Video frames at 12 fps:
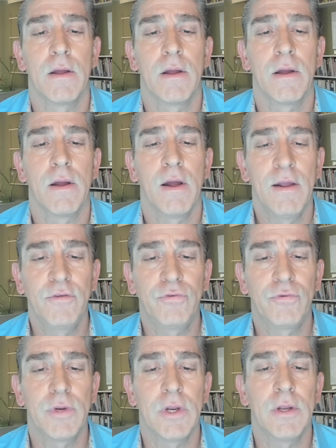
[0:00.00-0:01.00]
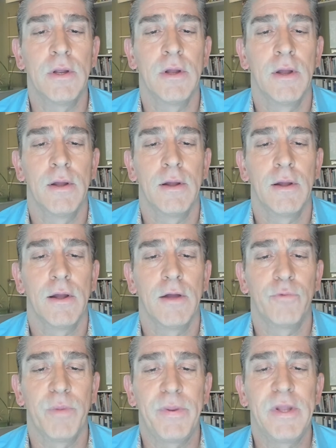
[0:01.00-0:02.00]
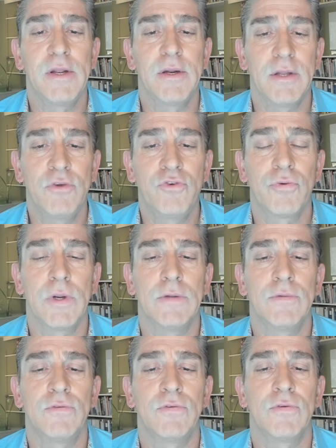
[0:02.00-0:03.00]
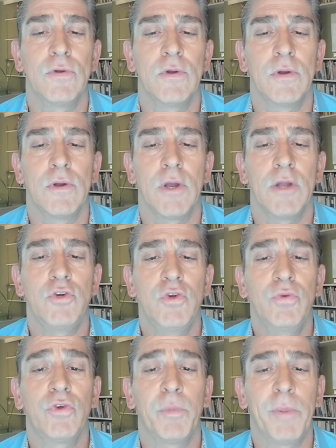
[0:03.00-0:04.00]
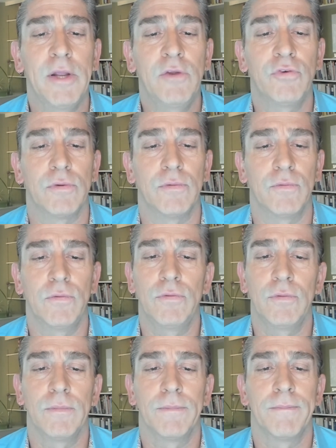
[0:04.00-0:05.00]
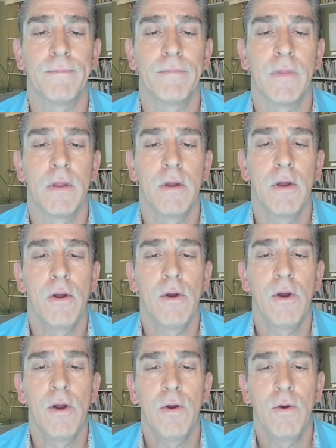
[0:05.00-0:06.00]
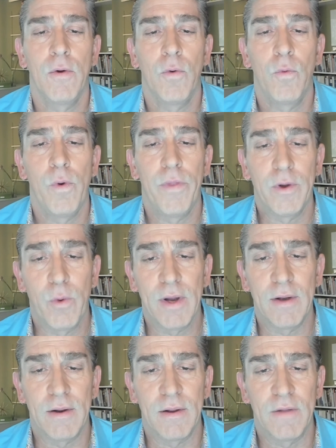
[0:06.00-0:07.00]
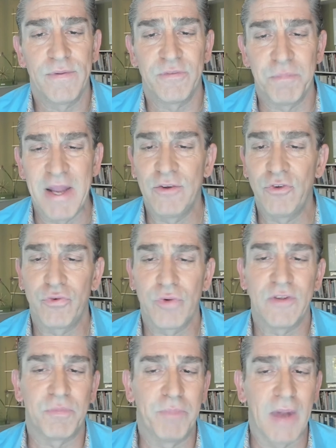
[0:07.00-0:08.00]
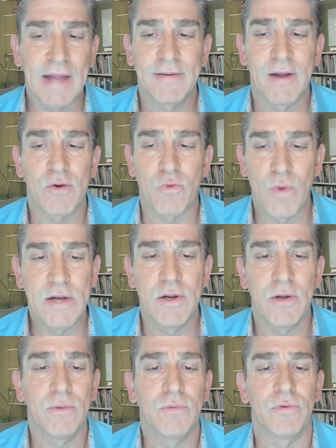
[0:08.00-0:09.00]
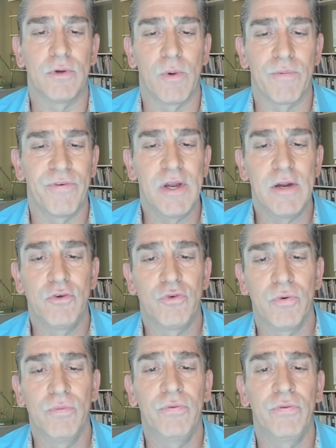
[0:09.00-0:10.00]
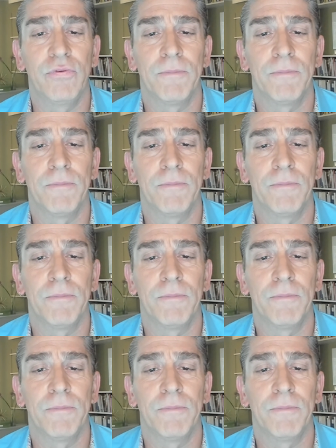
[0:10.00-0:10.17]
A history of repeated injuries and usurpations, where the grit of his main street's blacked out windows and graffitied truths,